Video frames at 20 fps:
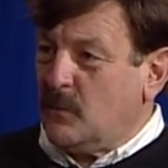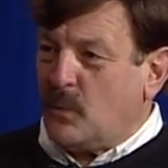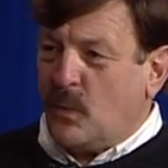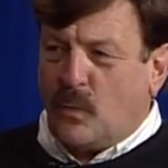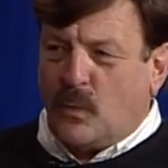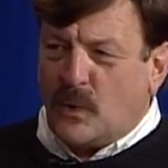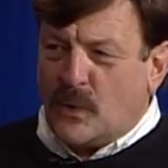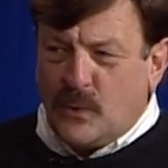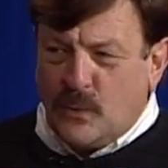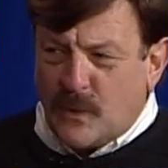Well,
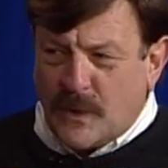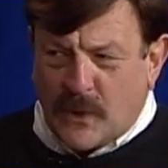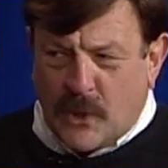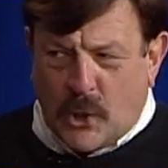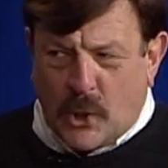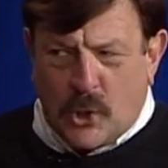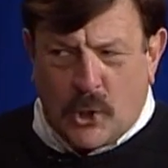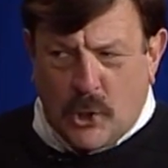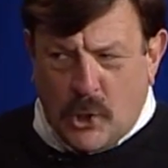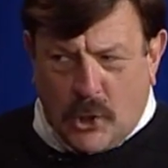what do you want
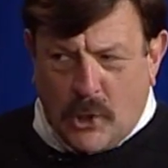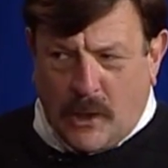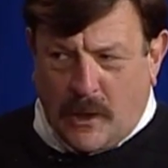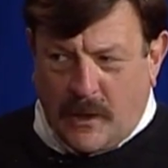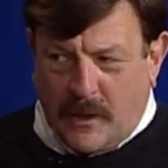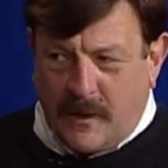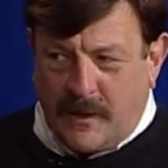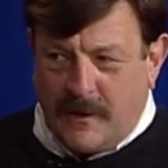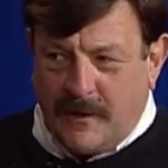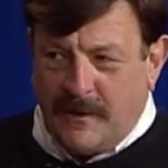to
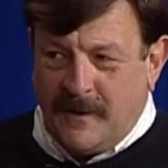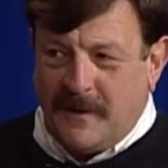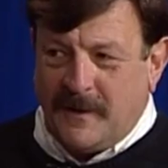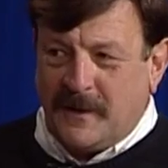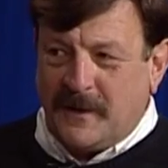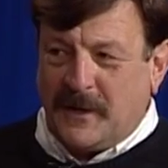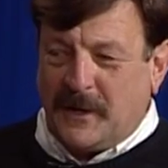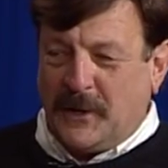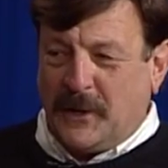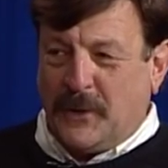cook?
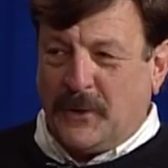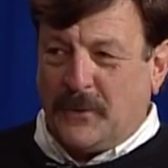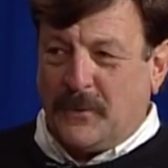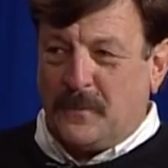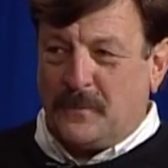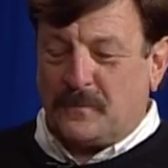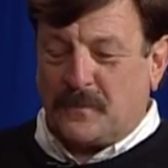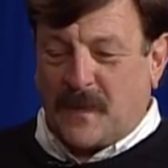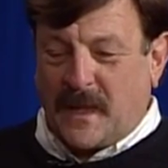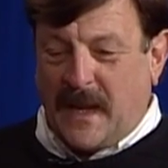You
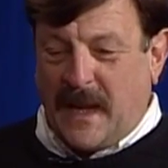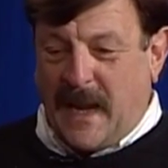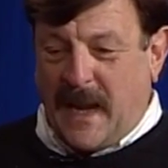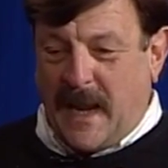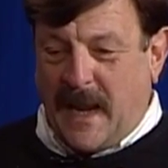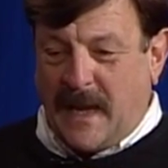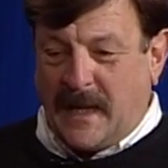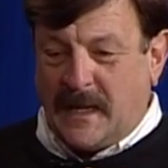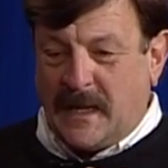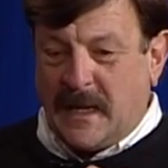know?
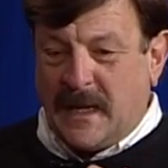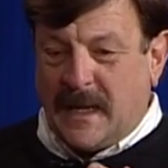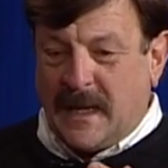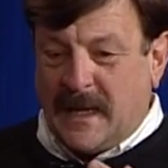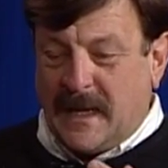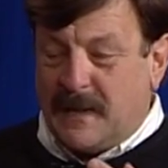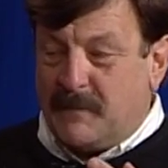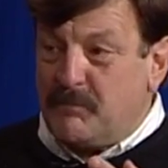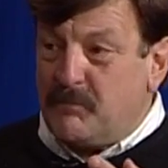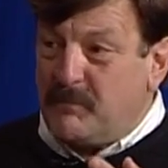And
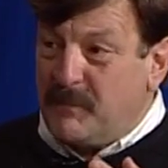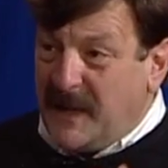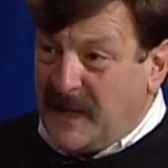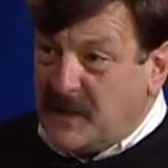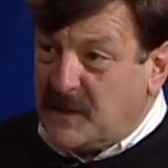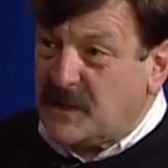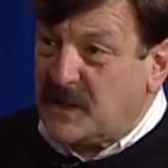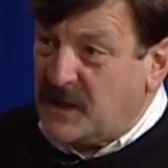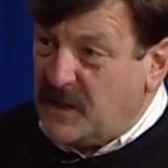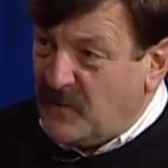it
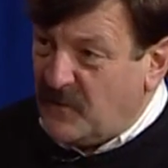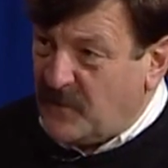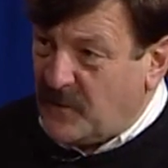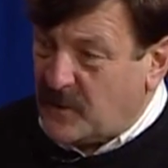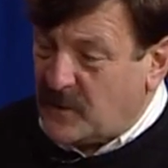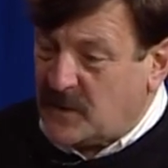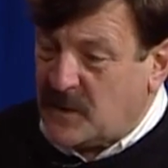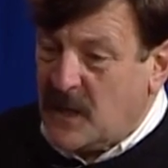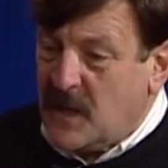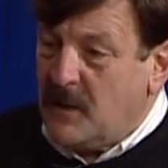makes a
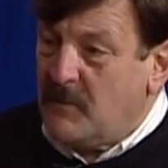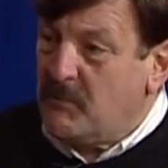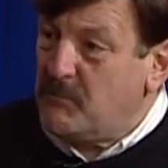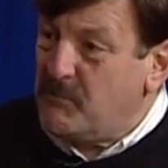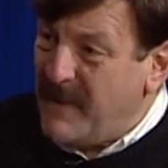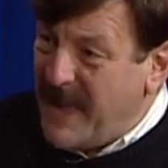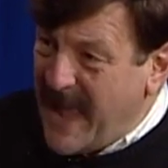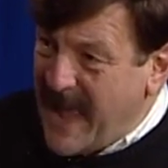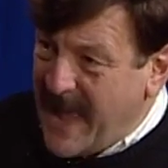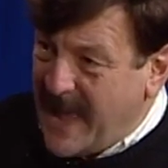difference.
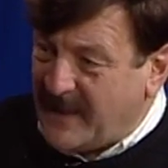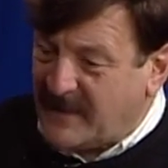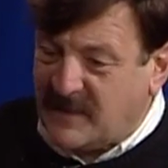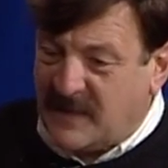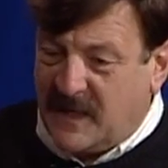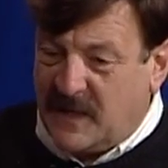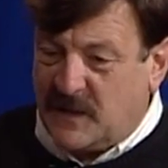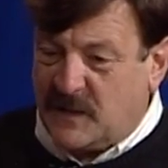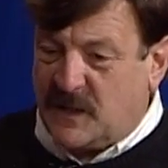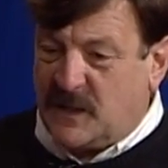
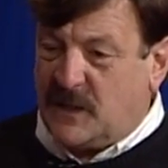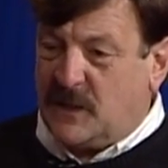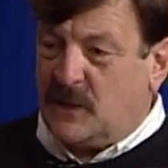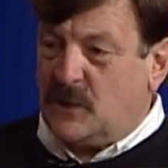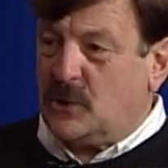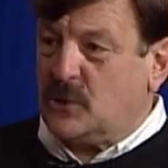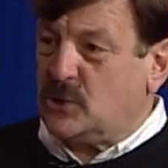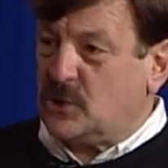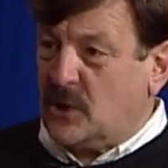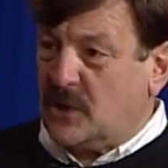Math isn't
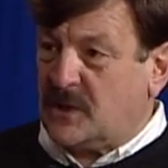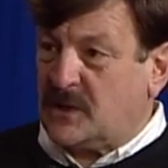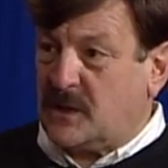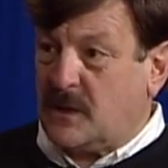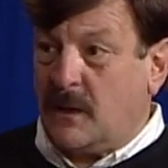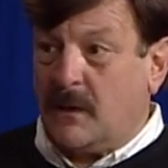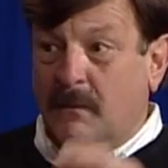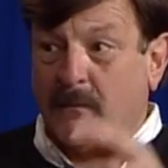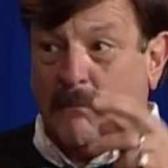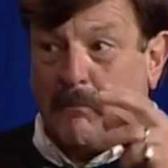just
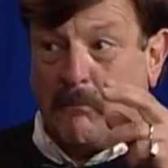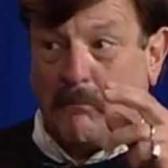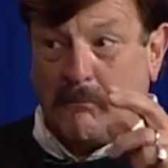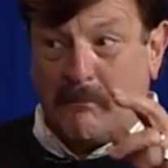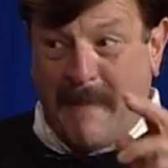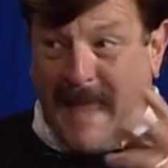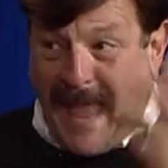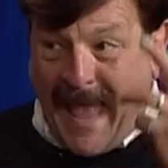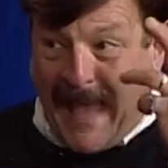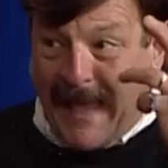
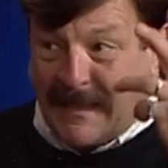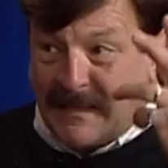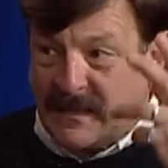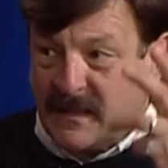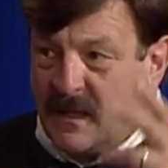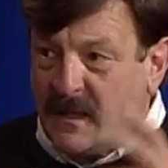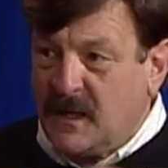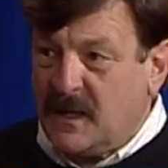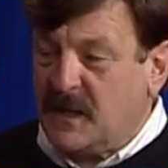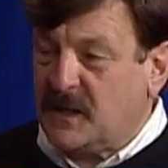math.
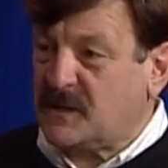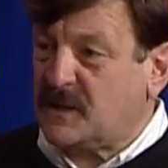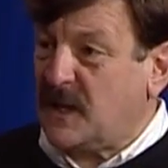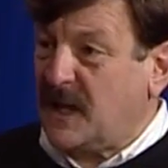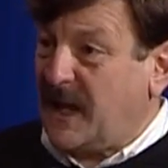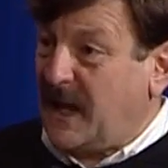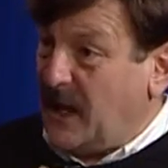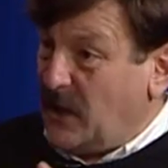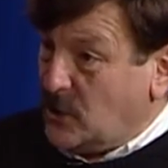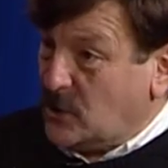It's
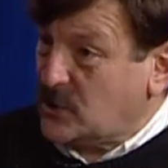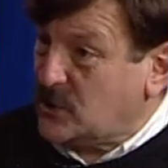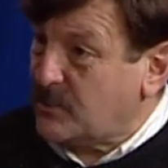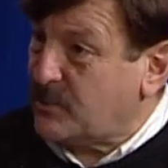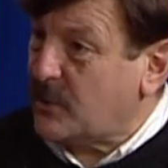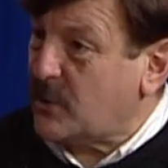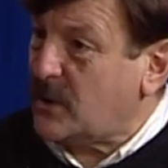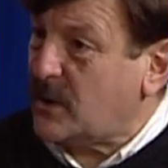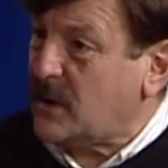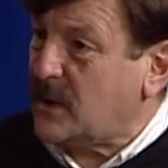
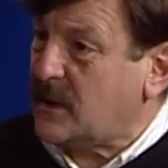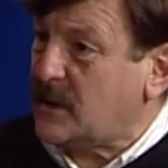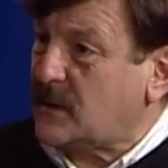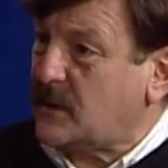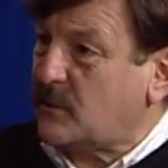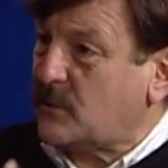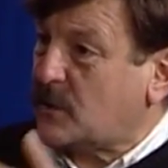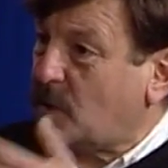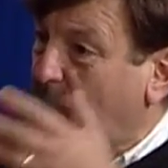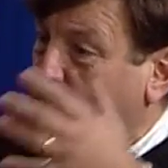algebra.
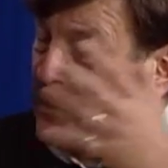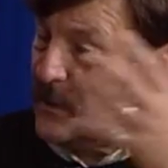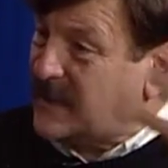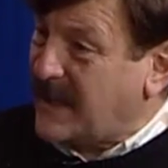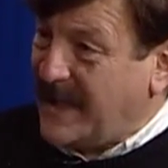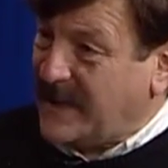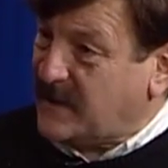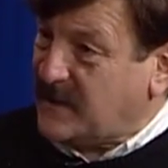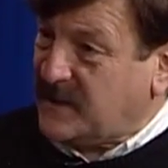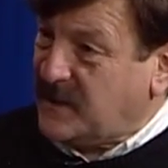There's a whole
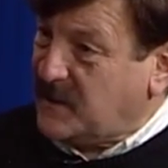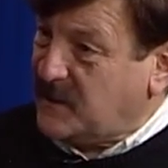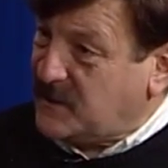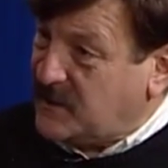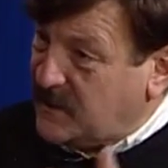lot of things.